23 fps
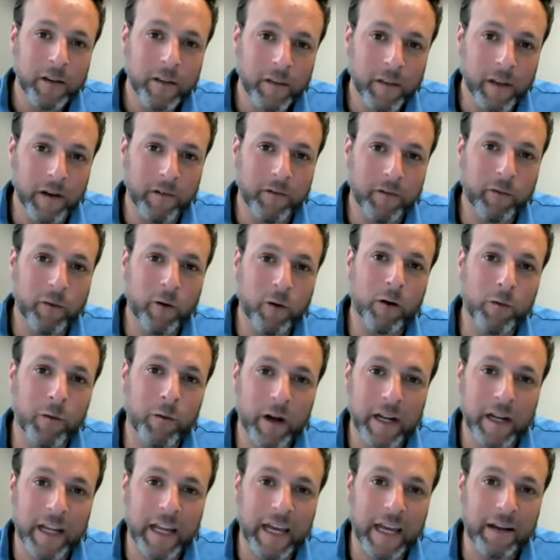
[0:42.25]
the
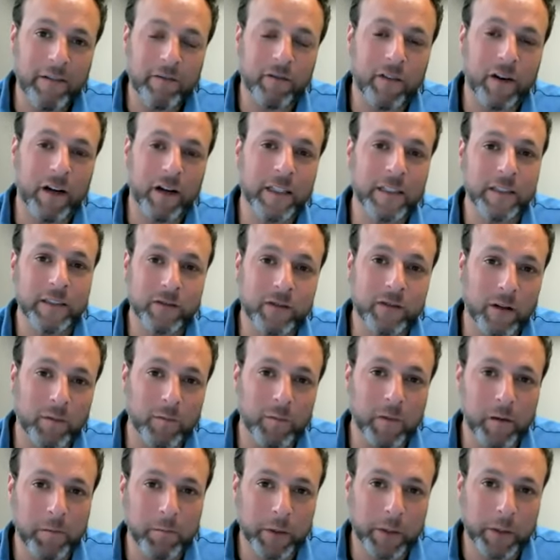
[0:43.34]
401k funds from
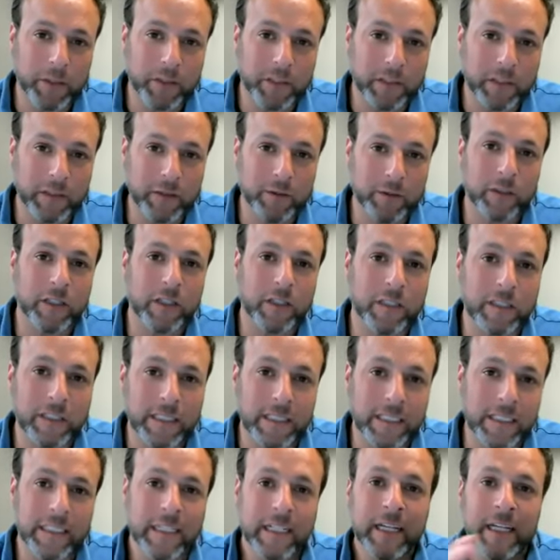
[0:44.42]
the person who earned
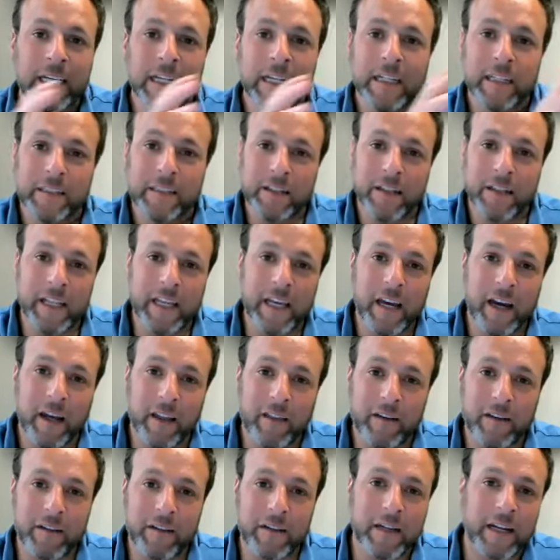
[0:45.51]
it to the
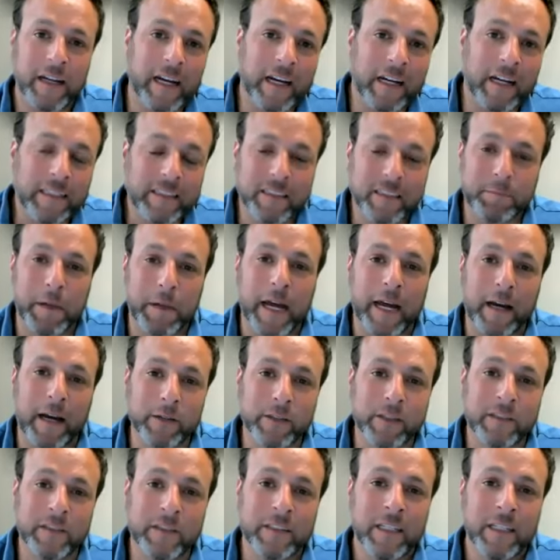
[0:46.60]
other
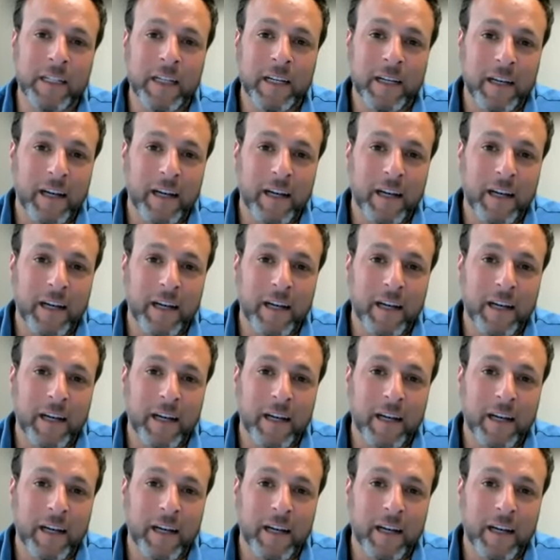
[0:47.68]
spouse